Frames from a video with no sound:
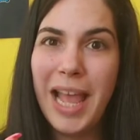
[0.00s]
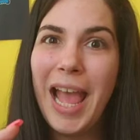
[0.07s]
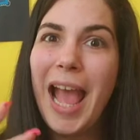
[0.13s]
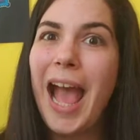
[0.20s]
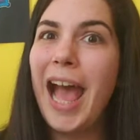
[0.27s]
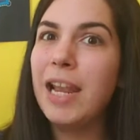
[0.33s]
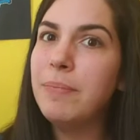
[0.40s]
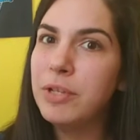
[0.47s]

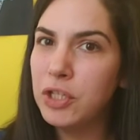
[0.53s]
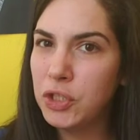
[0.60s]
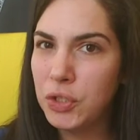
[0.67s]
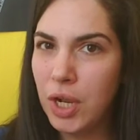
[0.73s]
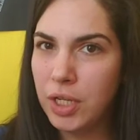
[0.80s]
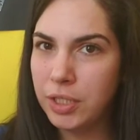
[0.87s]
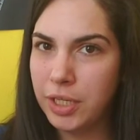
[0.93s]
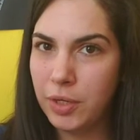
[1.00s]
had been
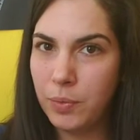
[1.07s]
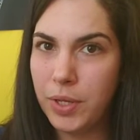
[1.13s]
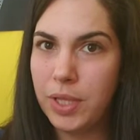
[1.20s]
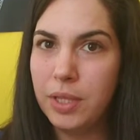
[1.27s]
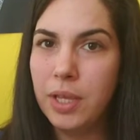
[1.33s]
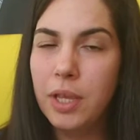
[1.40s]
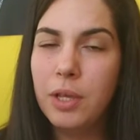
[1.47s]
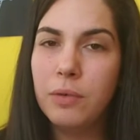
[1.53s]
struggling with
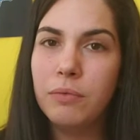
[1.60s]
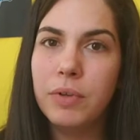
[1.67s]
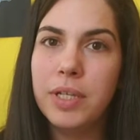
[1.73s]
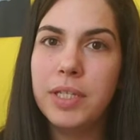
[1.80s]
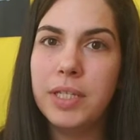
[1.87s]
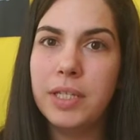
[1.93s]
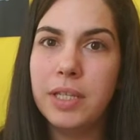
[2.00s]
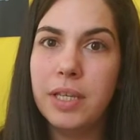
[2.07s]

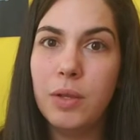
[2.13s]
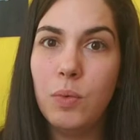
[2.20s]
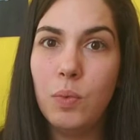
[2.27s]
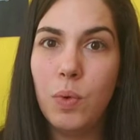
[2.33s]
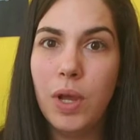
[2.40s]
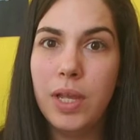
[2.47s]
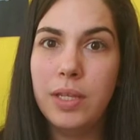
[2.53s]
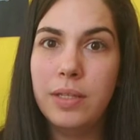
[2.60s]
recently
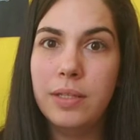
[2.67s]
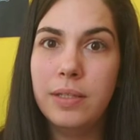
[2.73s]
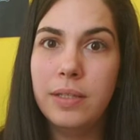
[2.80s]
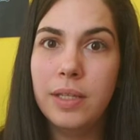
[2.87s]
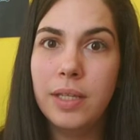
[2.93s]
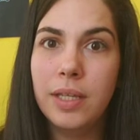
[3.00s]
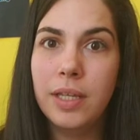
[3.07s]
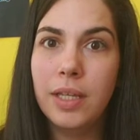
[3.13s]
was
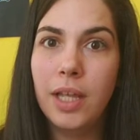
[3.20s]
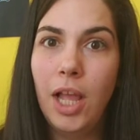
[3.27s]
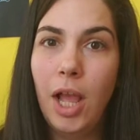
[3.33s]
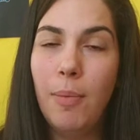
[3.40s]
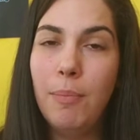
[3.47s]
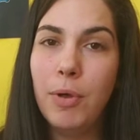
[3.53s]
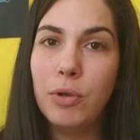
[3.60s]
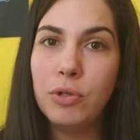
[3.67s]

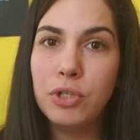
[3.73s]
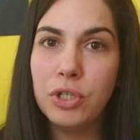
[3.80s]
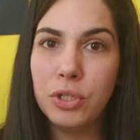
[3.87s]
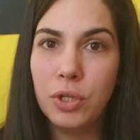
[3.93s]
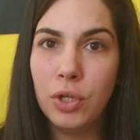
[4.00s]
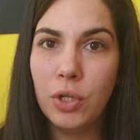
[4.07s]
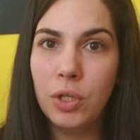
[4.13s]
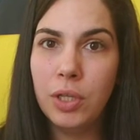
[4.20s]

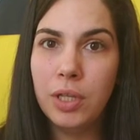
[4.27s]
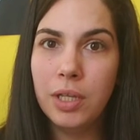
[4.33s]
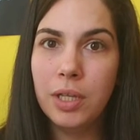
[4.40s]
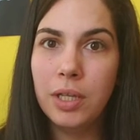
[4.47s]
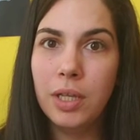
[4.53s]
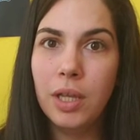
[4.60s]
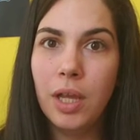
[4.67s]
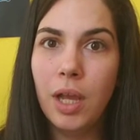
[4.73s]
emotional
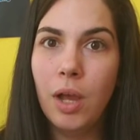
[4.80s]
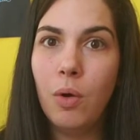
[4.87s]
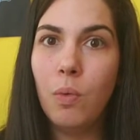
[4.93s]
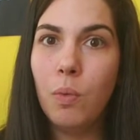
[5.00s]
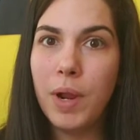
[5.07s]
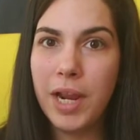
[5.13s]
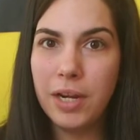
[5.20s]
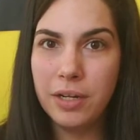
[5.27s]

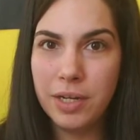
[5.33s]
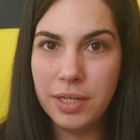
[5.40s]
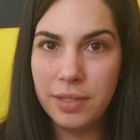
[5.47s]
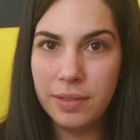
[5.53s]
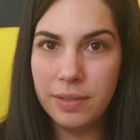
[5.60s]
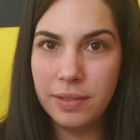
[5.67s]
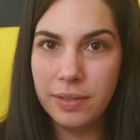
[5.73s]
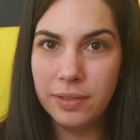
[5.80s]

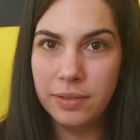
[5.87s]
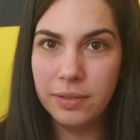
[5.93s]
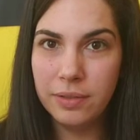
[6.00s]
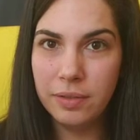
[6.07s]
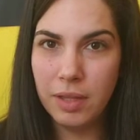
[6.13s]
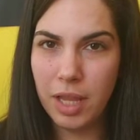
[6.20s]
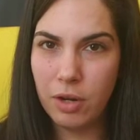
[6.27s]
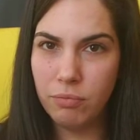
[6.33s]
awareness,
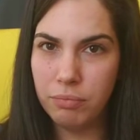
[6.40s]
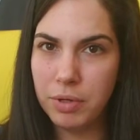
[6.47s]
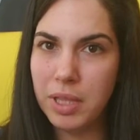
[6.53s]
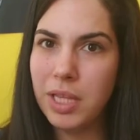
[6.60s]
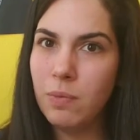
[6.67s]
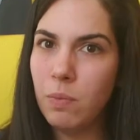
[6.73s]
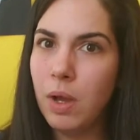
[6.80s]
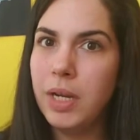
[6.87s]
like
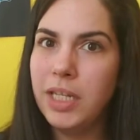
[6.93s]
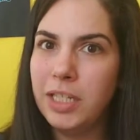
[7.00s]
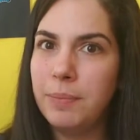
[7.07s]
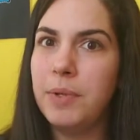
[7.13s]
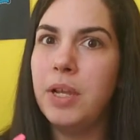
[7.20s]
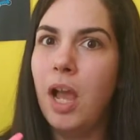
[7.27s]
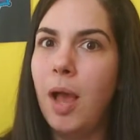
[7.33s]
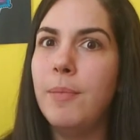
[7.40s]
really wanting to
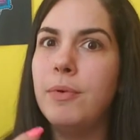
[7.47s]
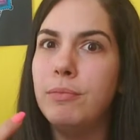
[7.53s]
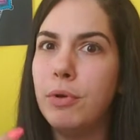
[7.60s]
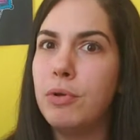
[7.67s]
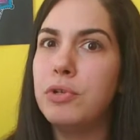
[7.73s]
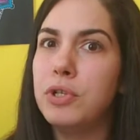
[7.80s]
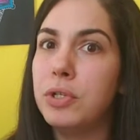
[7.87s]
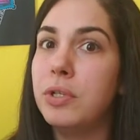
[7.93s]
become
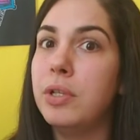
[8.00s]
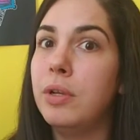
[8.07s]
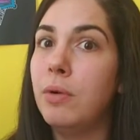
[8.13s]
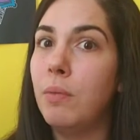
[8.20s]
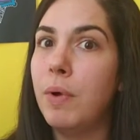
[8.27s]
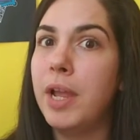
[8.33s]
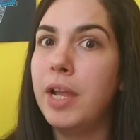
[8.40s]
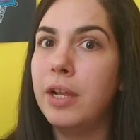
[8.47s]
emotionally
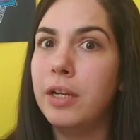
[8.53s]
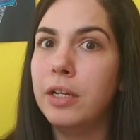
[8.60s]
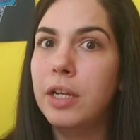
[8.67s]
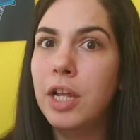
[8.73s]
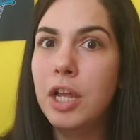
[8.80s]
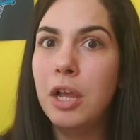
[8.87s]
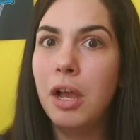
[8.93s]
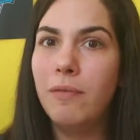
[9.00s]
aware
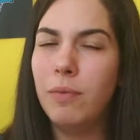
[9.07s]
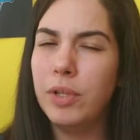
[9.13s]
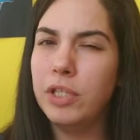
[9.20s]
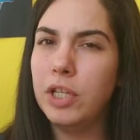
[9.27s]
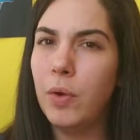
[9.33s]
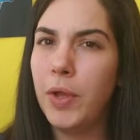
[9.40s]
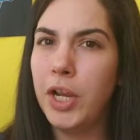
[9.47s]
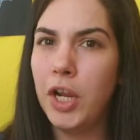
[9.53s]
of what's
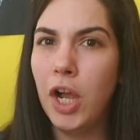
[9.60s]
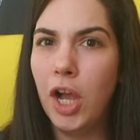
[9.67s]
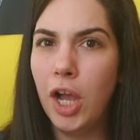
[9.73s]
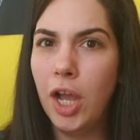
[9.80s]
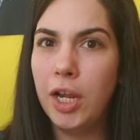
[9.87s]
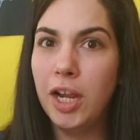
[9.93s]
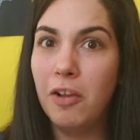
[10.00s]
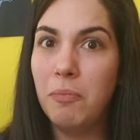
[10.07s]
going
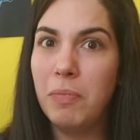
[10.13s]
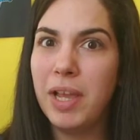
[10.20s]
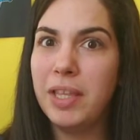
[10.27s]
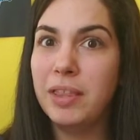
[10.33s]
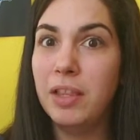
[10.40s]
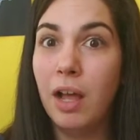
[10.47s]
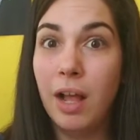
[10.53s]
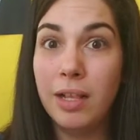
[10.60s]
on, of my
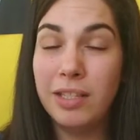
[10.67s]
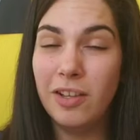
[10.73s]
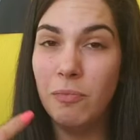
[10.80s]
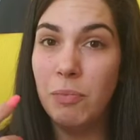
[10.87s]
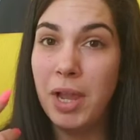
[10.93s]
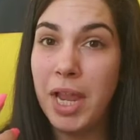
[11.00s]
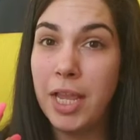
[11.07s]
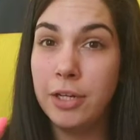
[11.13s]
thoughts, of
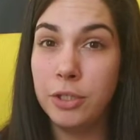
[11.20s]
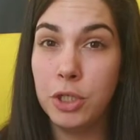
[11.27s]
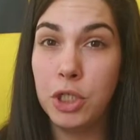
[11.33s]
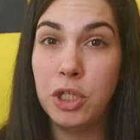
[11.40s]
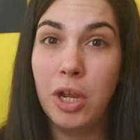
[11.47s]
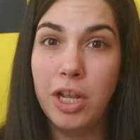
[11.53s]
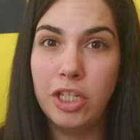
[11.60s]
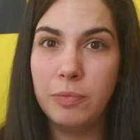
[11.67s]
my inner
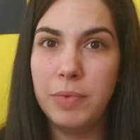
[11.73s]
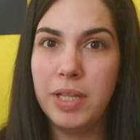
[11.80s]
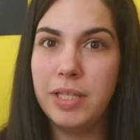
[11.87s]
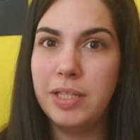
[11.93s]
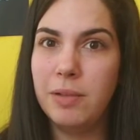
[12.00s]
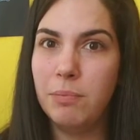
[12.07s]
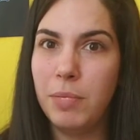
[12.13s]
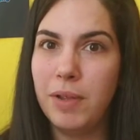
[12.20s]

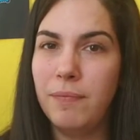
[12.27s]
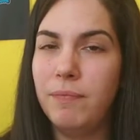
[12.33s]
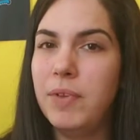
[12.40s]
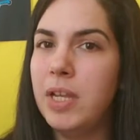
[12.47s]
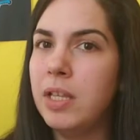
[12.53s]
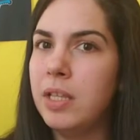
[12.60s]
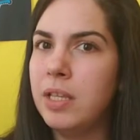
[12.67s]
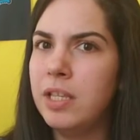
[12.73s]
judgments and my
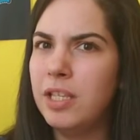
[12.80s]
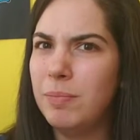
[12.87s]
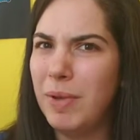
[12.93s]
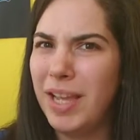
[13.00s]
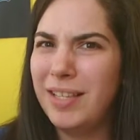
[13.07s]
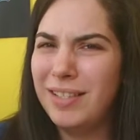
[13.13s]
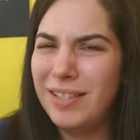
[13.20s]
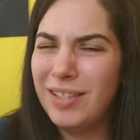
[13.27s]
feelings,
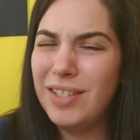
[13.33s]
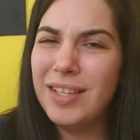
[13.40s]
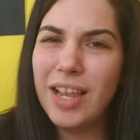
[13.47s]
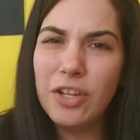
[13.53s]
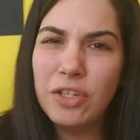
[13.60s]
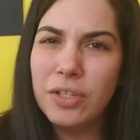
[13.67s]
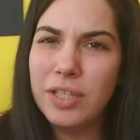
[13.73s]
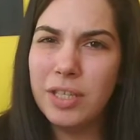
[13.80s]
my
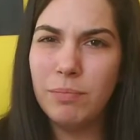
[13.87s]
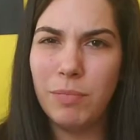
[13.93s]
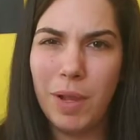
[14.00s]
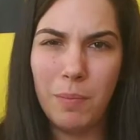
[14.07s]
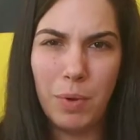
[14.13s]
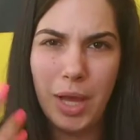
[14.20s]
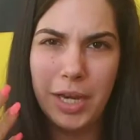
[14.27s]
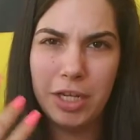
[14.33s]
sensations in my
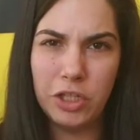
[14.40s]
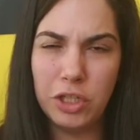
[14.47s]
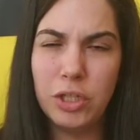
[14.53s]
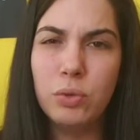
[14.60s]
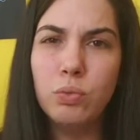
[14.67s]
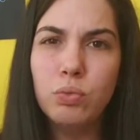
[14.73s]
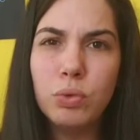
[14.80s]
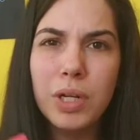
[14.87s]
body,
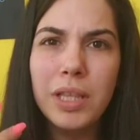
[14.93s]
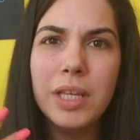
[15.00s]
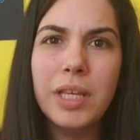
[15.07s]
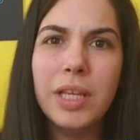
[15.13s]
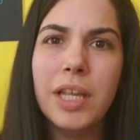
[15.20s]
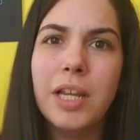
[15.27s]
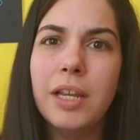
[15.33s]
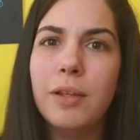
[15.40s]
just really
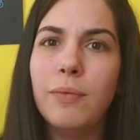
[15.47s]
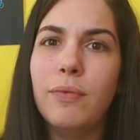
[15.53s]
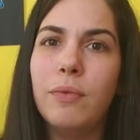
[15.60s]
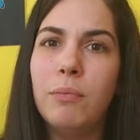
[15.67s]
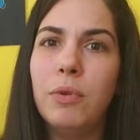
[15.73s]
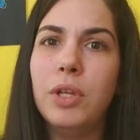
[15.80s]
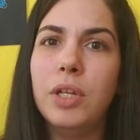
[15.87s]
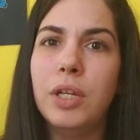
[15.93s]
getting
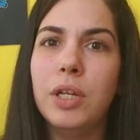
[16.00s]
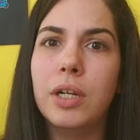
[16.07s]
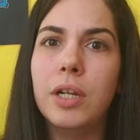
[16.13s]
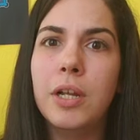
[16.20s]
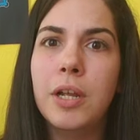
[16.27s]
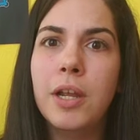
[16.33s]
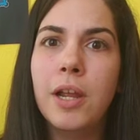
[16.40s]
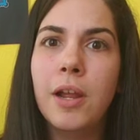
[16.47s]
familiar
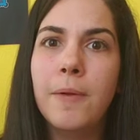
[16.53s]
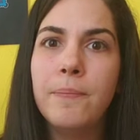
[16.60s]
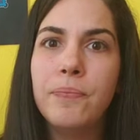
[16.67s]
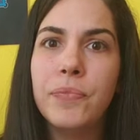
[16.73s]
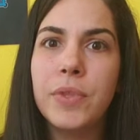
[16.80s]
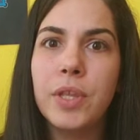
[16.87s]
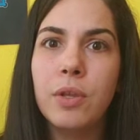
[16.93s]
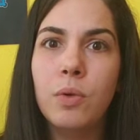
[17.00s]

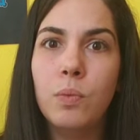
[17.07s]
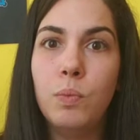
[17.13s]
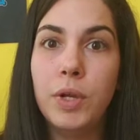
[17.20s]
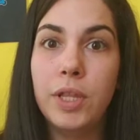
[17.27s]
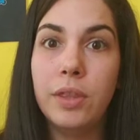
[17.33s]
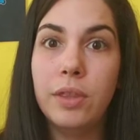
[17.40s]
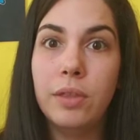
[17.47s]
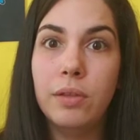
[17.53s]

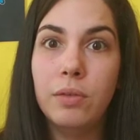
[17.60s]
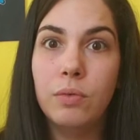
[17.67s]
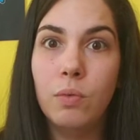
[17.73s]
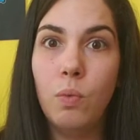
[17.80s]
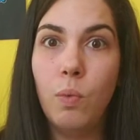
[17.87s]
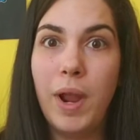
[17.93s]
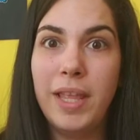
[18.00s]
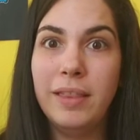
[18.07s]
with
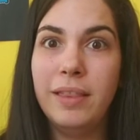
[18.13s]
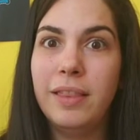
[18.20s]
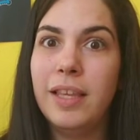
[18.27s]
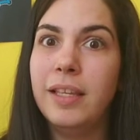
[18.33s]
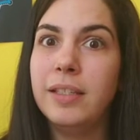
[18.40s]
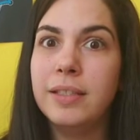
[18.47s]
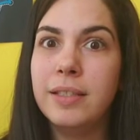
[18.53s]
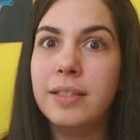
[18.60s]
when
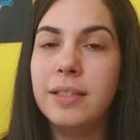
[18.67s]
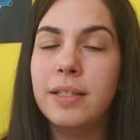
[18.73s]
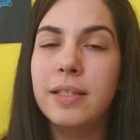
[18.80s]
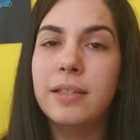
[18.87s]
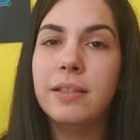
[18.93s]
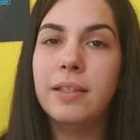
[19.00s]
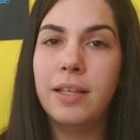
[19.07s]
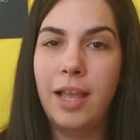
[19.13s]
things
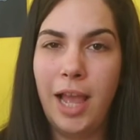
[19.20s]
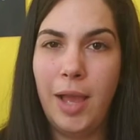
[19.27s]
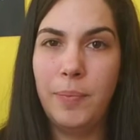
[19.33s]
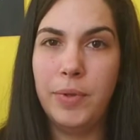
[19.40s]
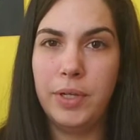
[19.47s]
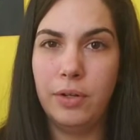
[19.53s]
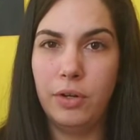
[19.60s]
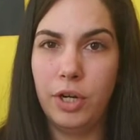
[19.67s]

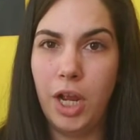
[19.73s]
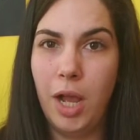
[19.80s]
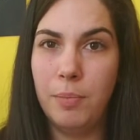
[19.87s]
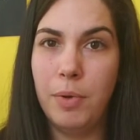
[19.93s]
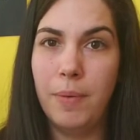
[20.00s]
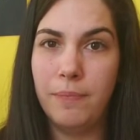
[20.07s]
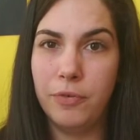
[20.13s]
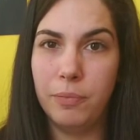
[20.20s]
happen or
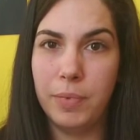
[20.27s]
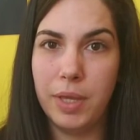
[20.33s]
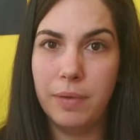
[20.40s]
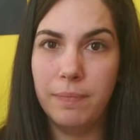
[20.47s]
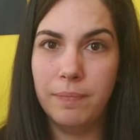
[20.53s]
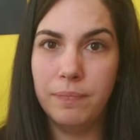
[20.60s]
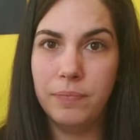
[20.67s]
come up for me.